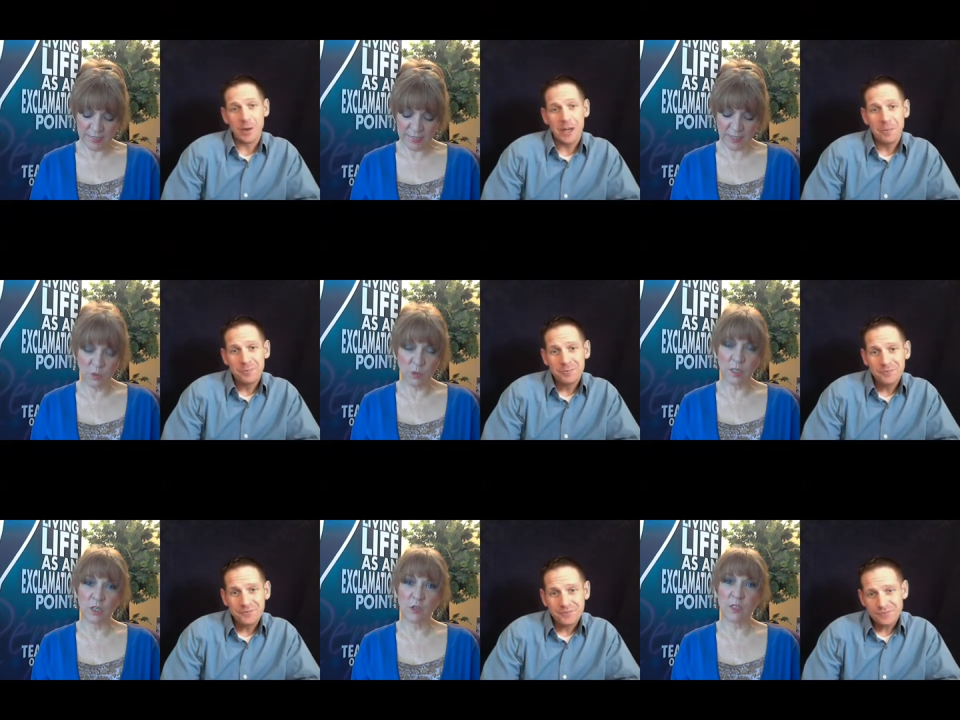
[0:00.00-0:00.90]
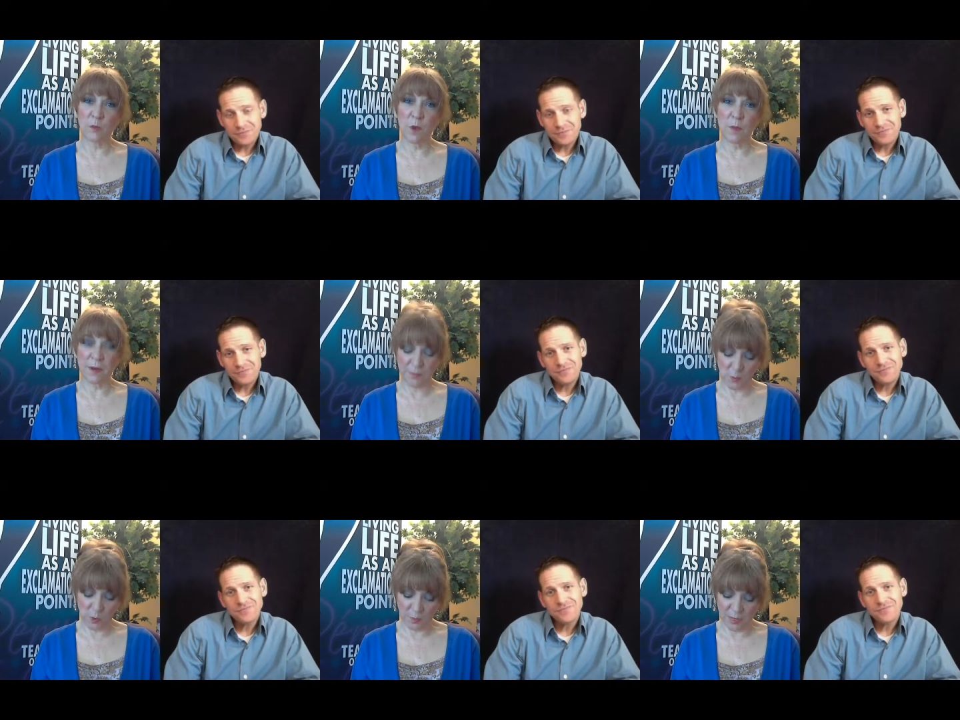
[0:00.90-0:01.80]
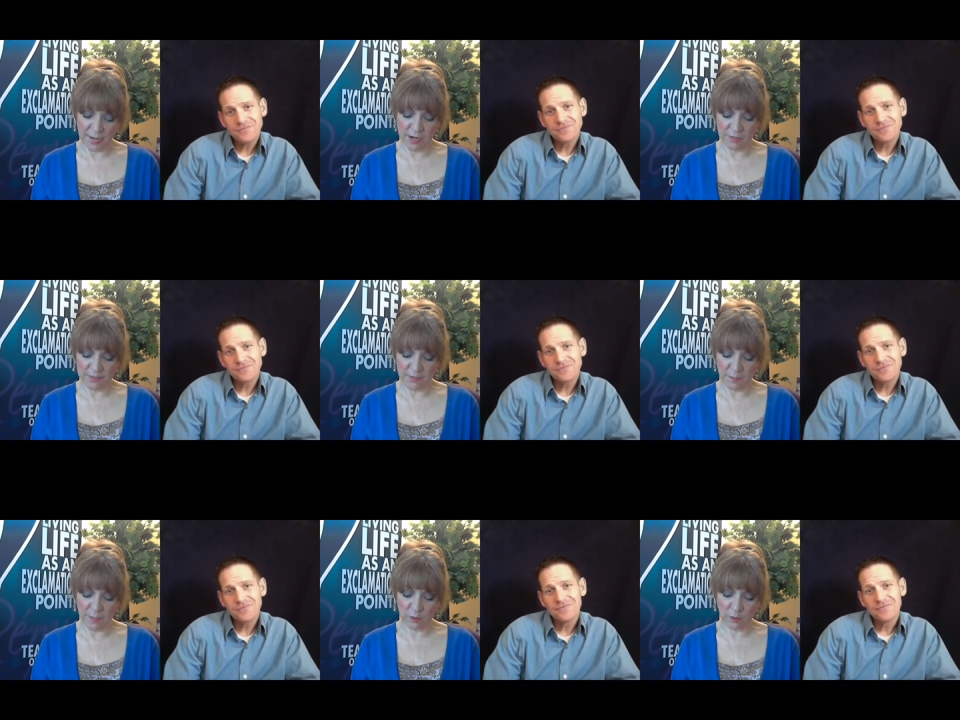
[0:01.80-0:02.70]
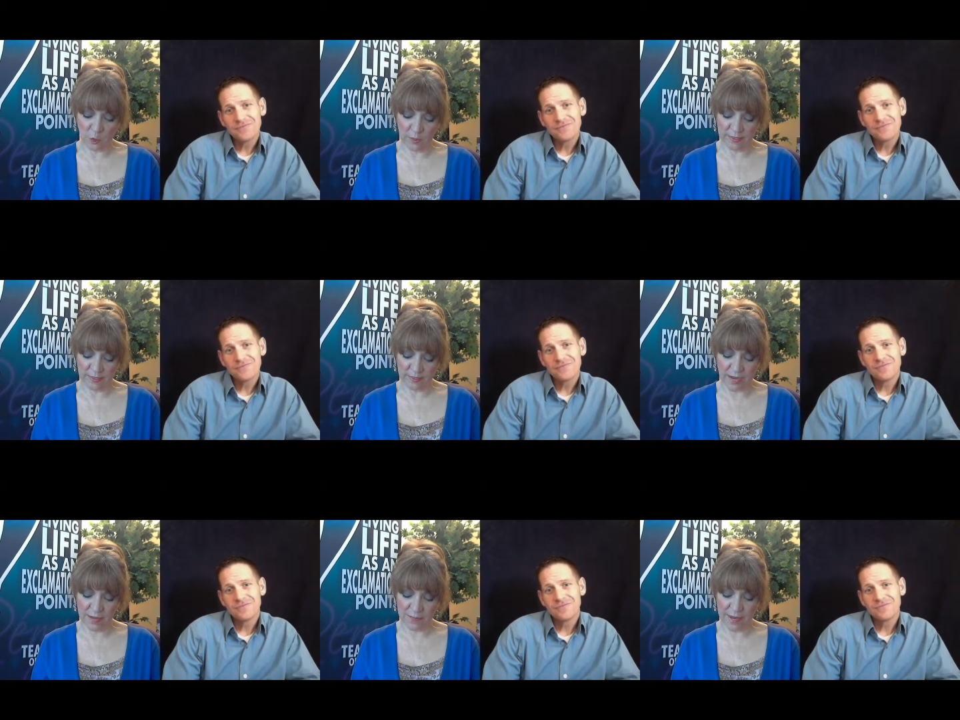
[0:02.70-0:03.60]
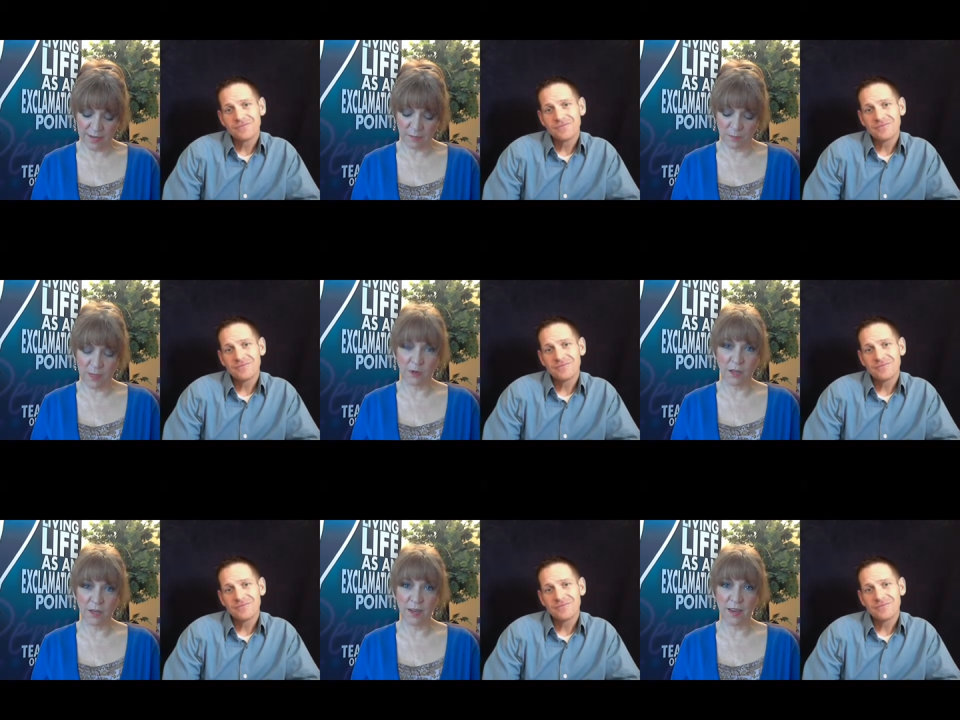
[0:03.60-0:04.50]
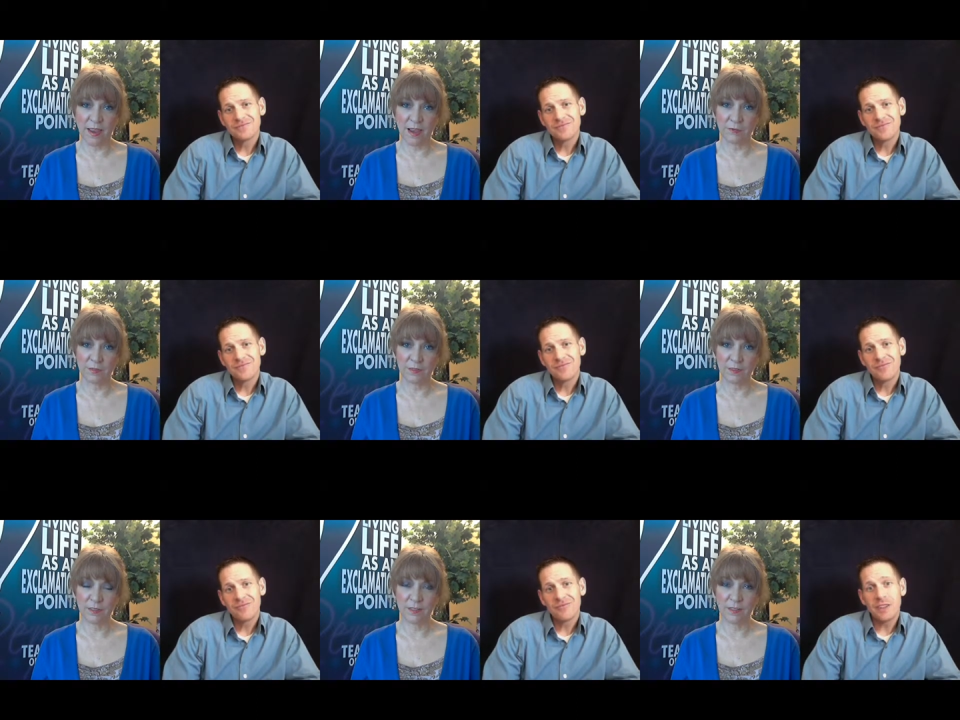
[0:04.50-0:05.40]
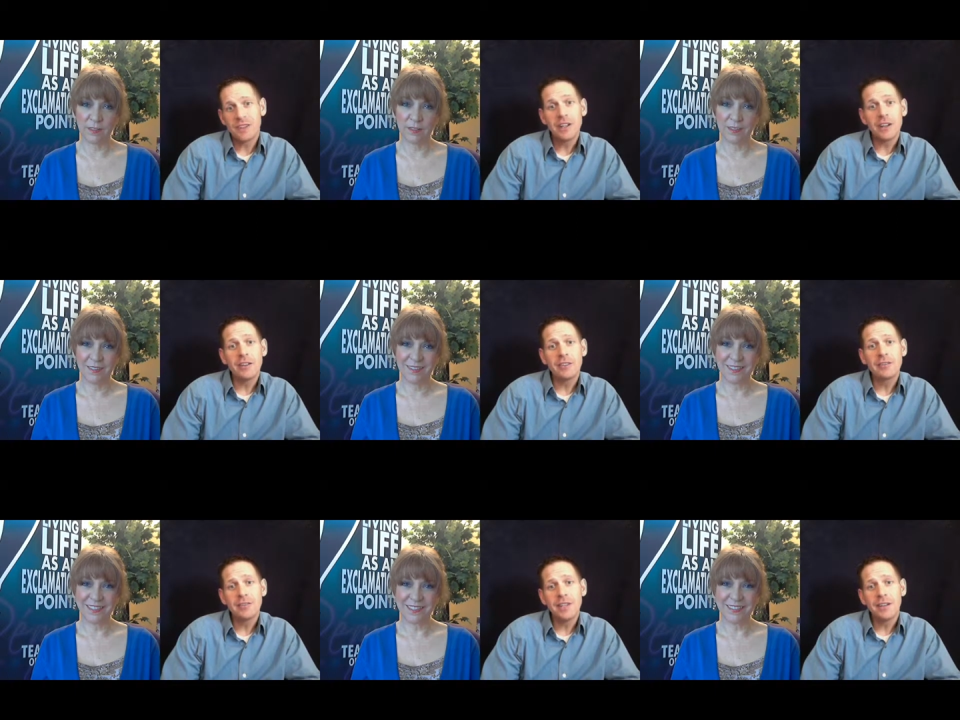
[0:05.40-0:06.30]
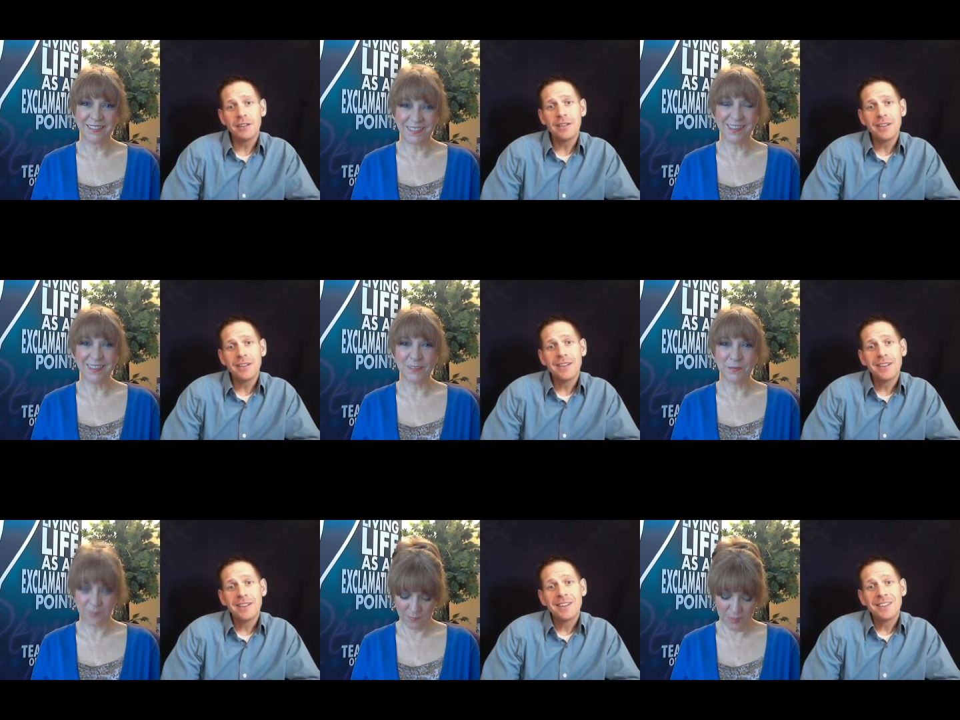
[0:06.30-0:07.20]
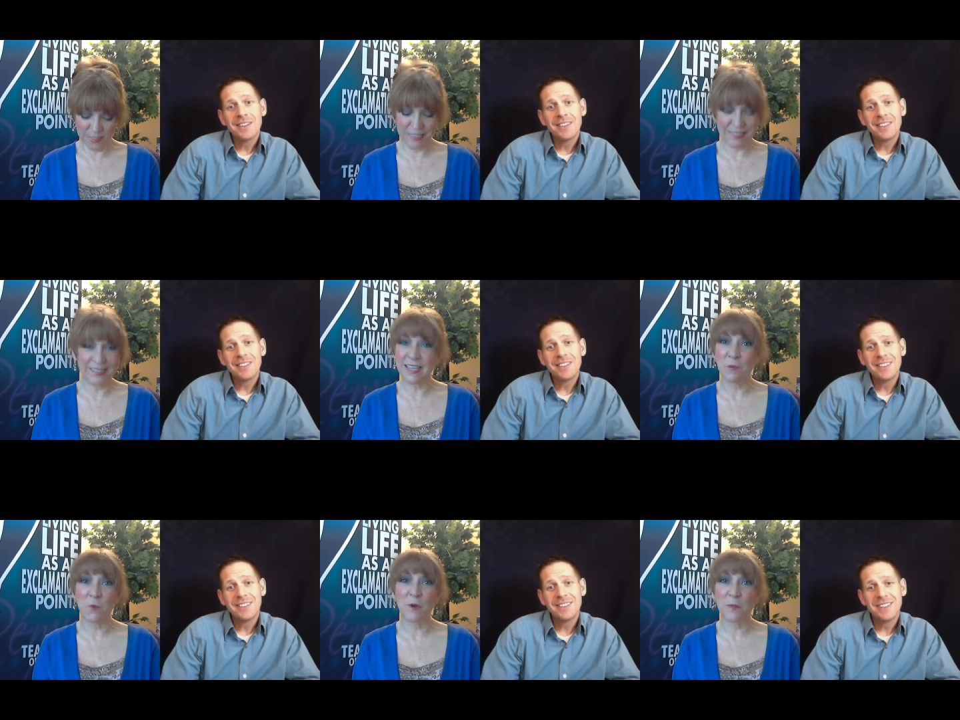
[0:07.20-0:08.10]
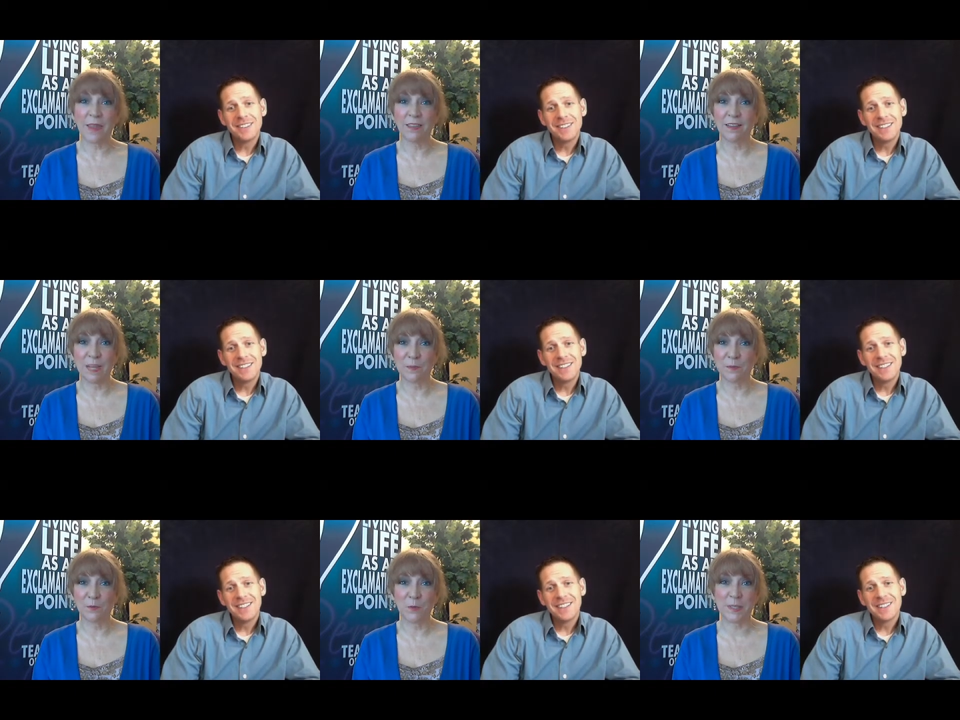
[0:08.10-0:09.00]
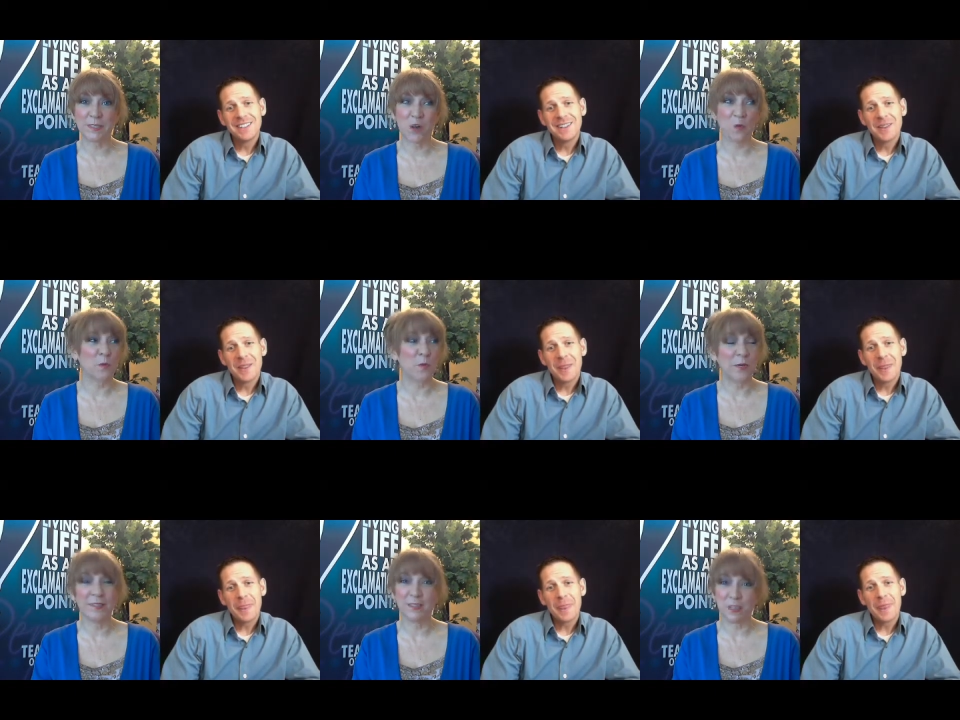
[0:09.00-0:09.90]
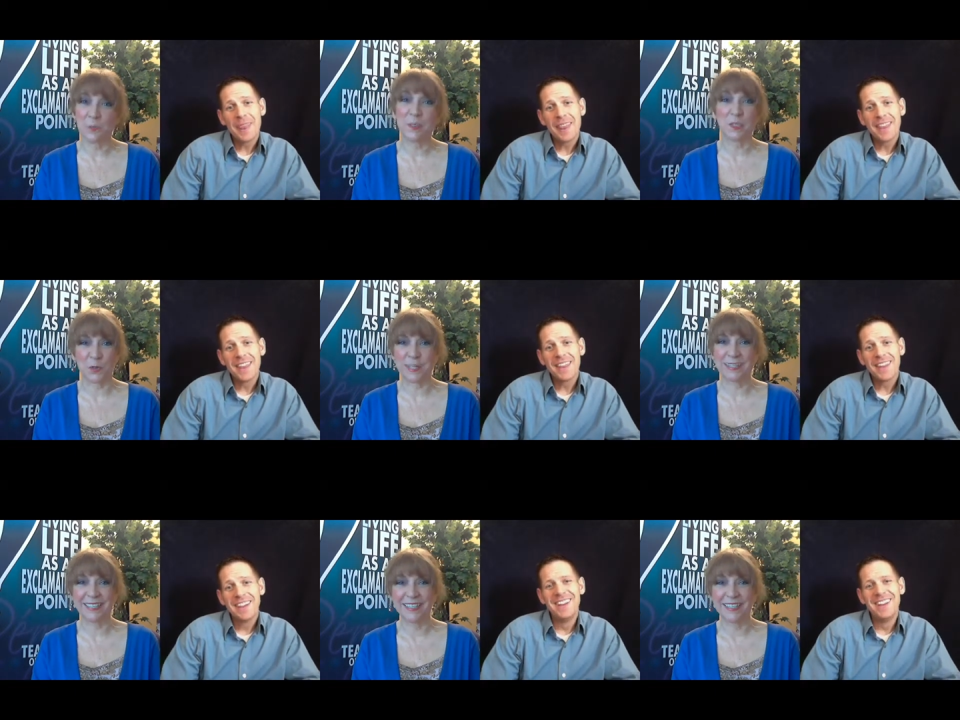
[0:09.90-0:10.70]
Speaker 1: saying that you could you could swap out that word player and say the better choices I make, the better luck I have.
Speaker 2: There you go. You know?
Speaker 1: Yeah. Yeah. Because isn't that where bad luck comes from? We start with one stupid choice